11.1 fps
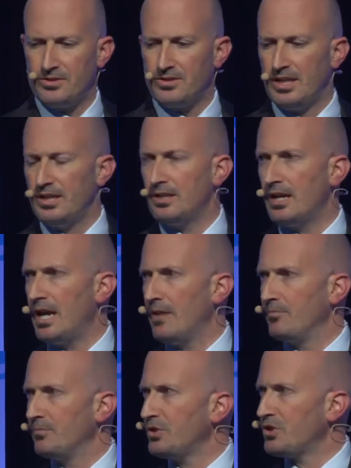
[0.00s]
to see
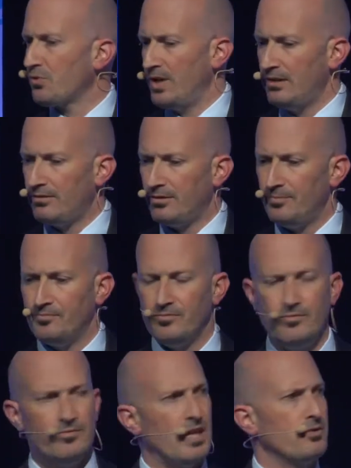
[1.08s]
strength,
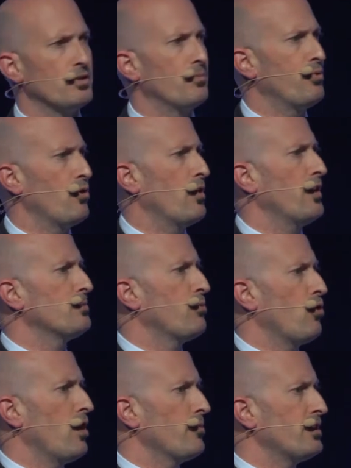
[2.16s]
that sort of those
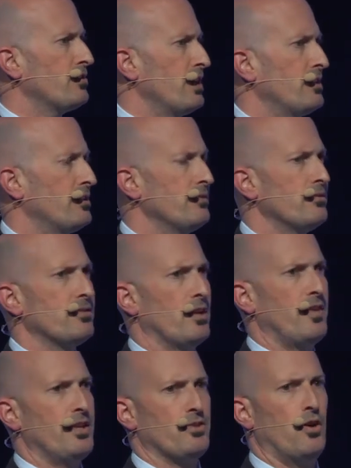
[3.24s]
primary sectors, so
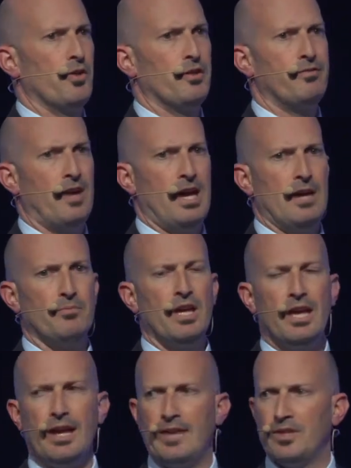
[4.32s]
that's on the farm,
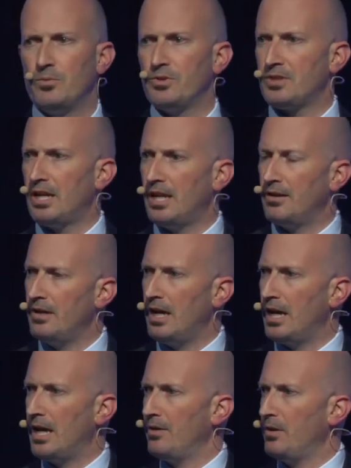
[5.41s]
and there was
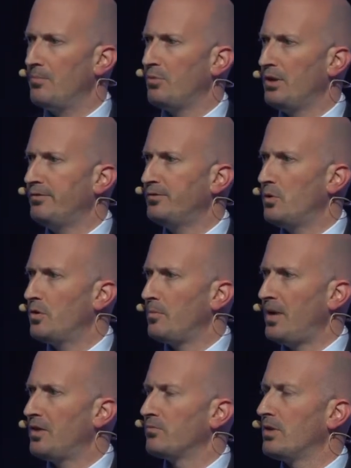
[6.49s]
a brief talk
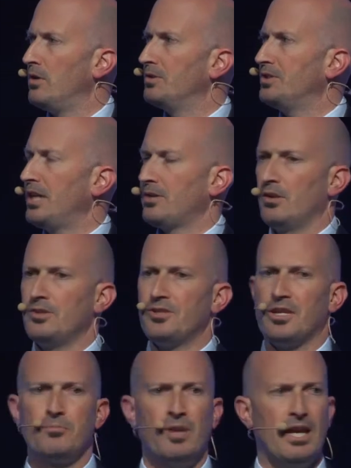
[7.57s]
about the role that
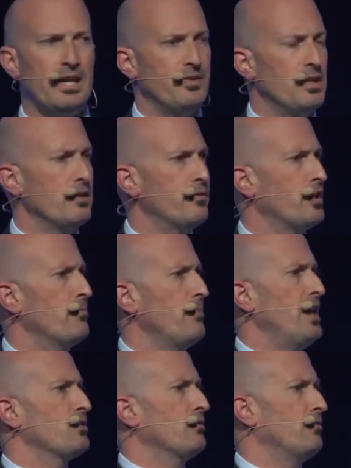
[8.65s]
technology can play in there. If you can
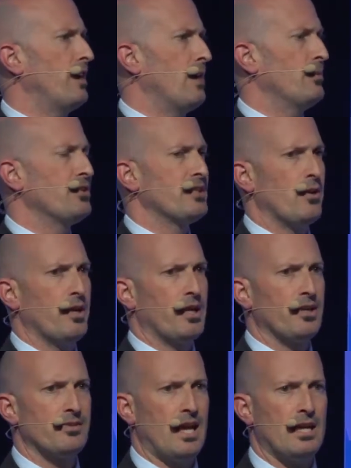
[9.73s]
imagine farmers knowing
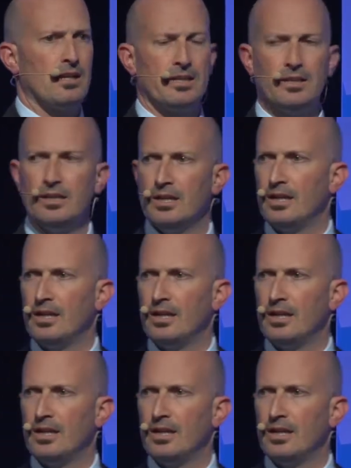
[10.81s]
exactly